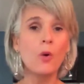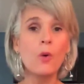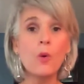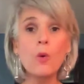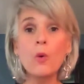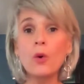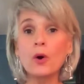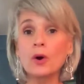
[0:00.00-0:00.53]

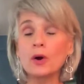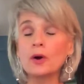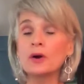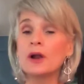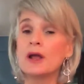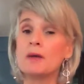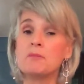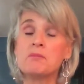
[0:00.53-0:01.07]
Or,
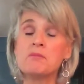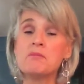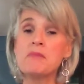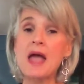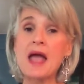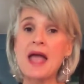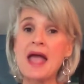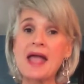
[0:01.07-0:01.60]

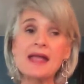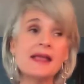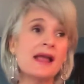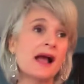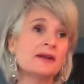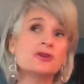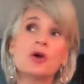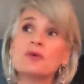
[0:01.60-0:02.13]
hey,
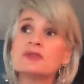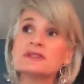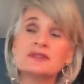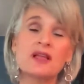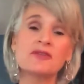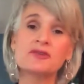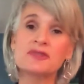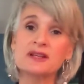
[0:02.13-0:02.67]
I know this
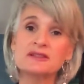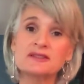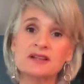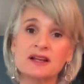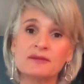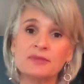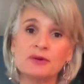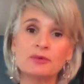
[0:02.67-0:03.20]
other thing is
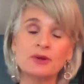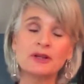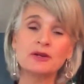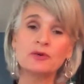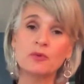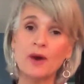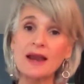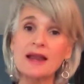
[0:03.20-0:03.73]
going to be really
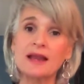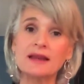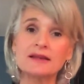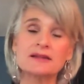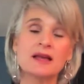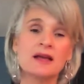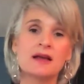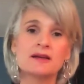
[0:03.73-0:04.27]
great.
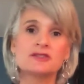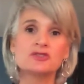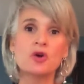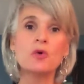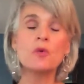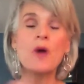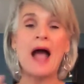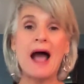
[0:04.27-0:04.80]

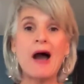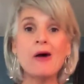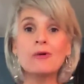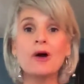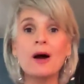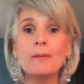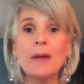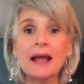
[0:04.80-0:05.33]
So how
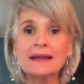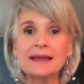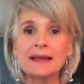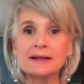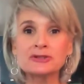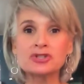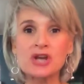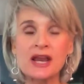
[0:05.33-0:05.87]
come I
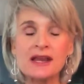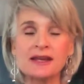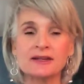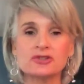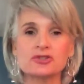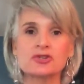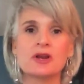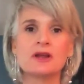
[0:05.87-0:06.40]
can't
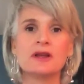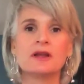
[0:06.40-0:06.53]
change?